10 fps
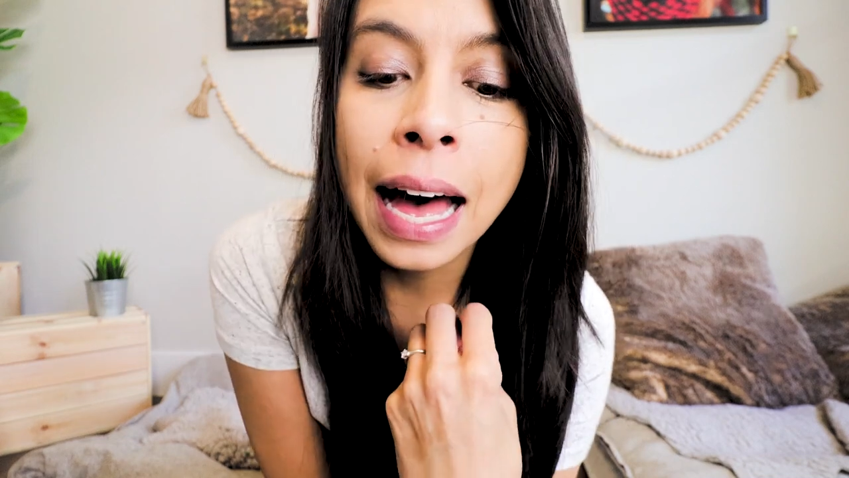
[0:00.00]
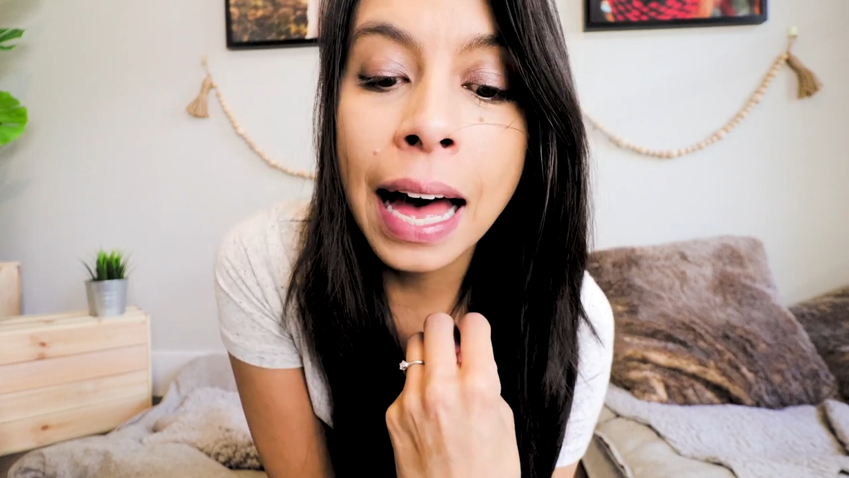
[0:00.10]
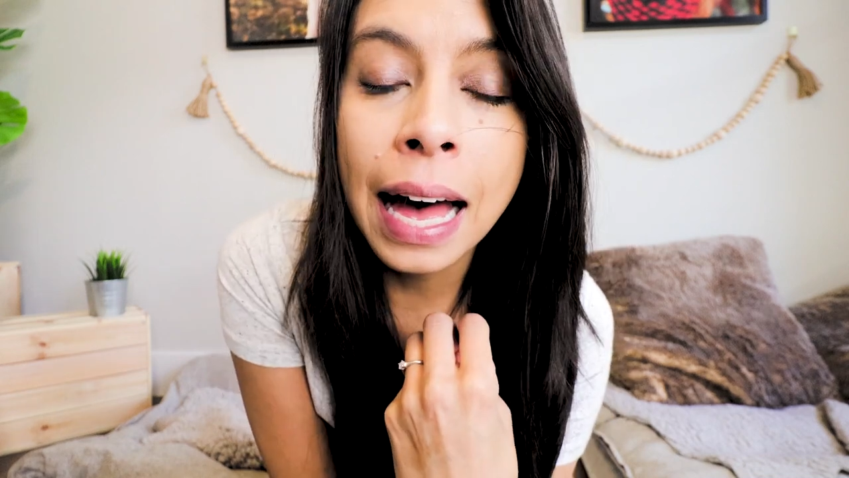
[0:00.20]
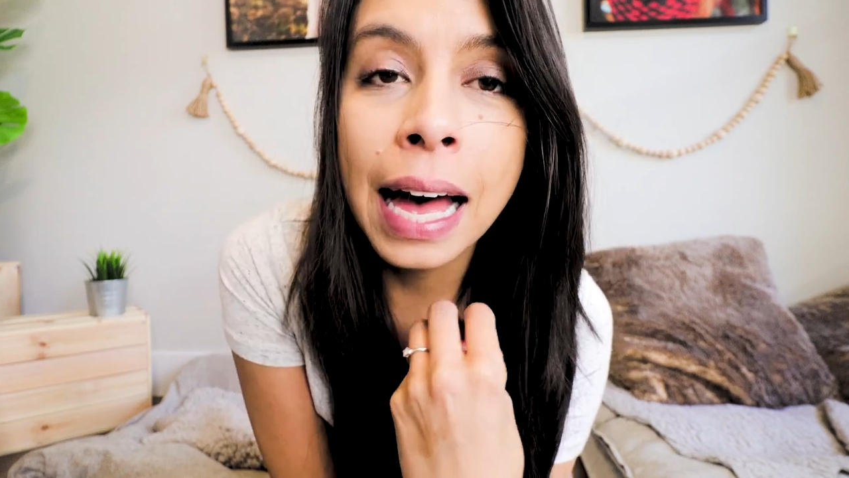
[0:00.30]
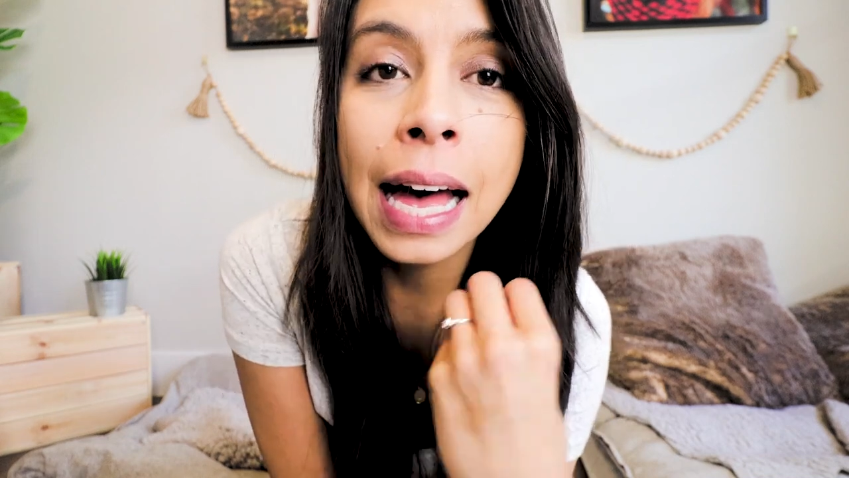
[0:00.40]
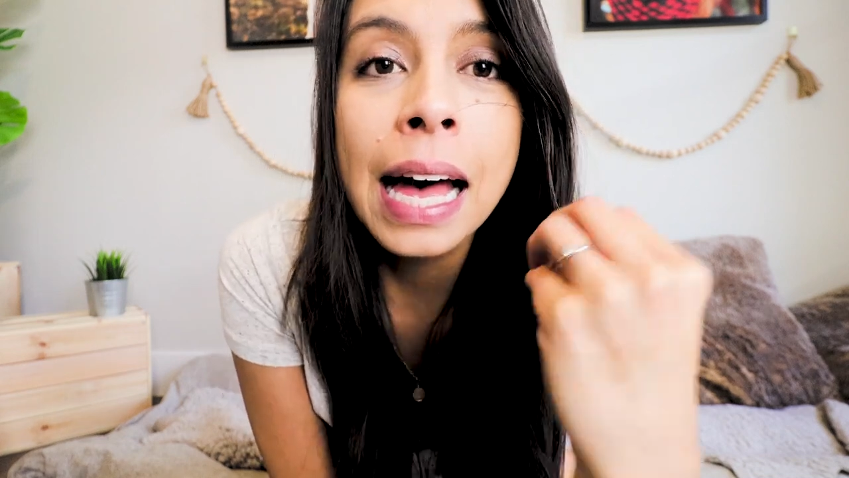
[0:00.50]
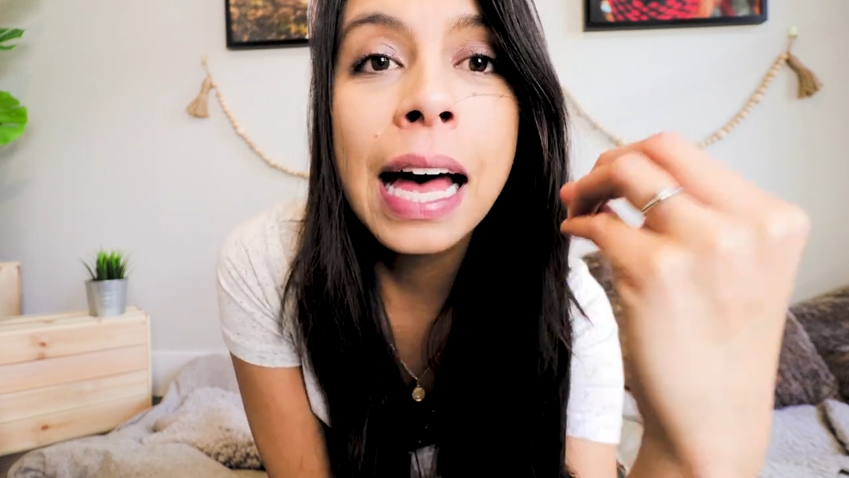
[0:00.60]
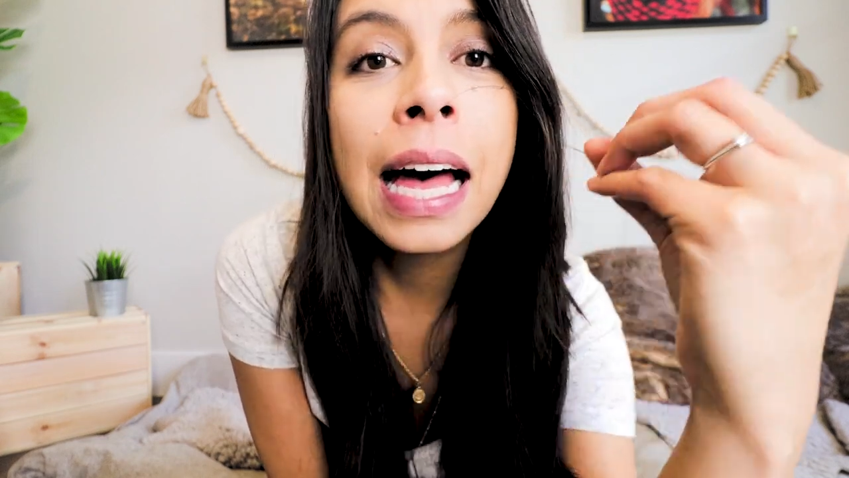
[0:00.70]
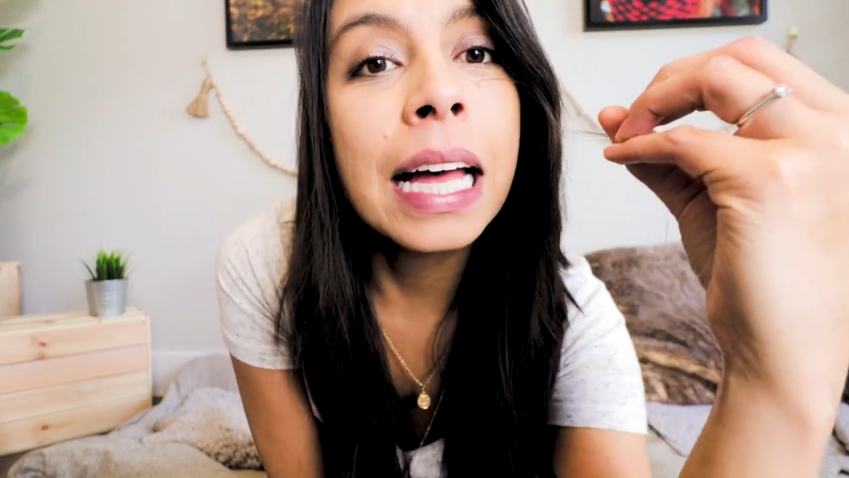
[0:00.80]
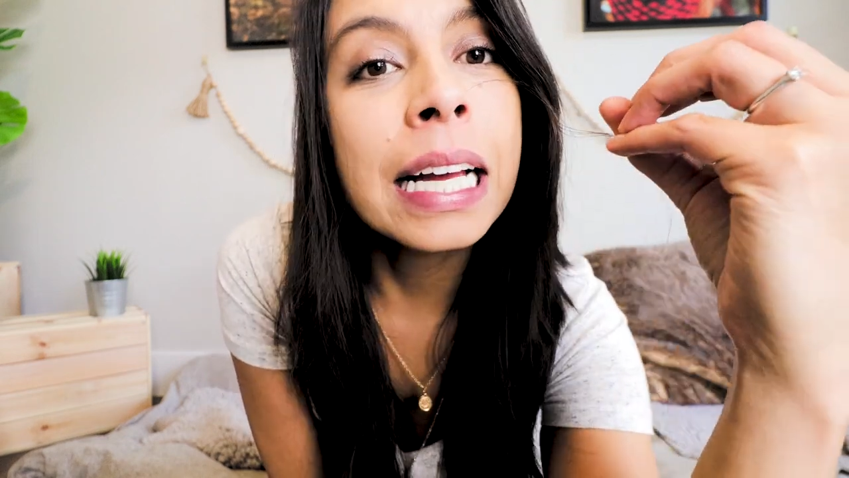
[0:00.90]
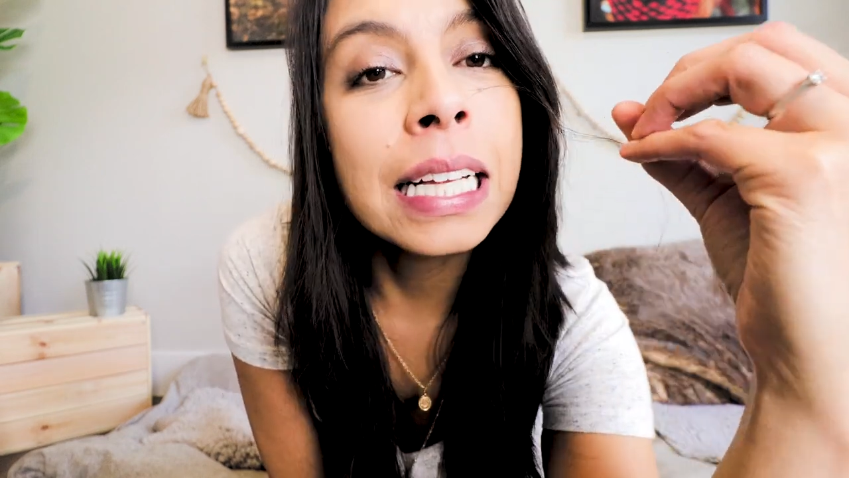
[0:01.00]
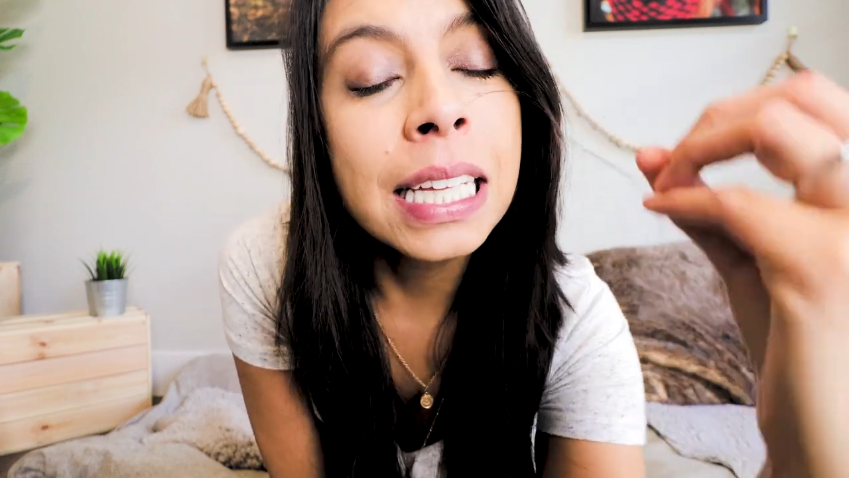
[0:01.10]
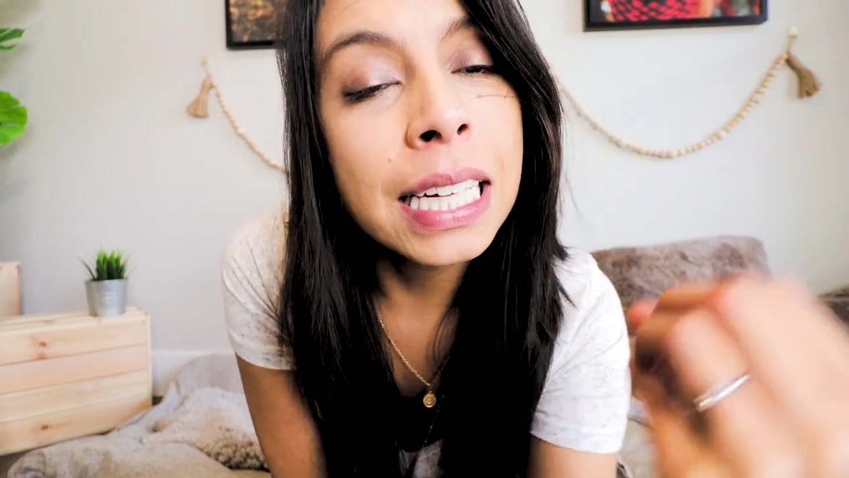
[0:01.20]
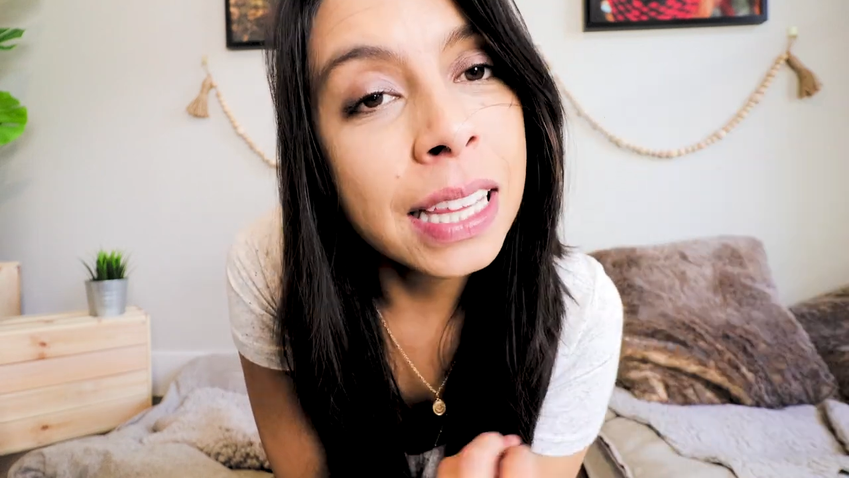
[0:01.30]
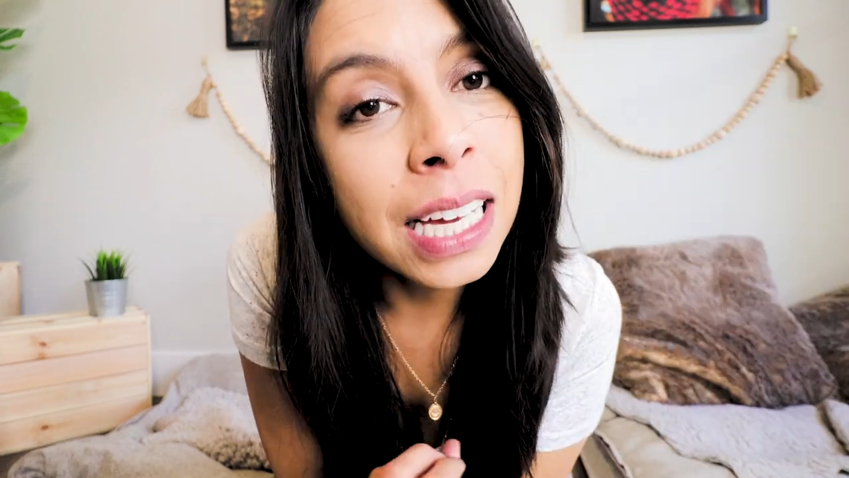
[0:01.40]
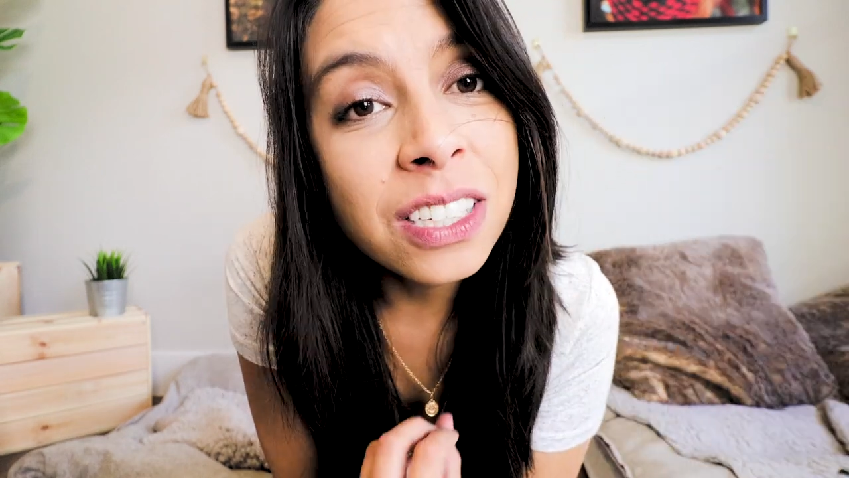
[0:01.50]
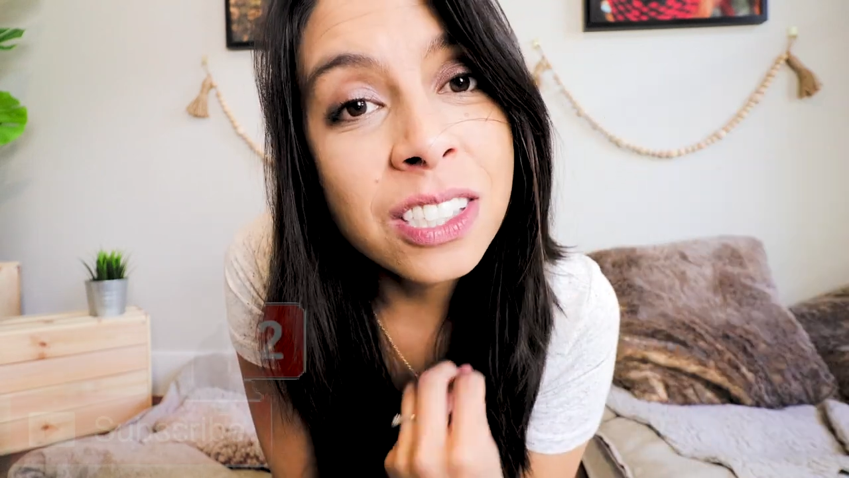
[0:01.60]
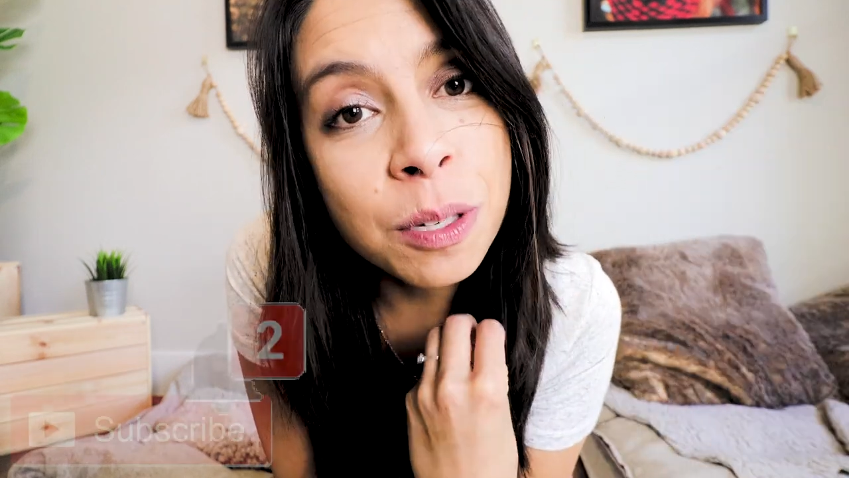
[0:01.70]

Uh, click that